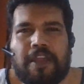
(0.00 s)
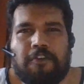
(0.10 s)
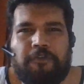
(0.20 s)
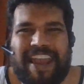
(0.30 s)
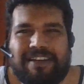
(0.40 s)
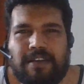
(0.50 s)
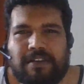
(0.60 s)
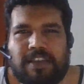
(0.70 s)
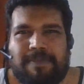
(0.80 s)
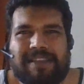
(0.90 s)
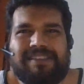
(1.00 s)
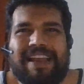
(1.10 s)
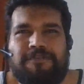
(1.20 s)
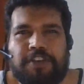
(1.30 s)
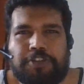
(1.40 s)
fatalism and
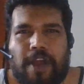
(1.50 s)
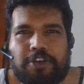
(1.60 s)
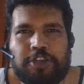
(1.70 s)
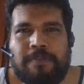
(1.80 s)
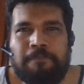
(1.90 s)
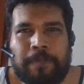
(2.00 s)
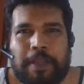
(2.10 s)
self-destruction,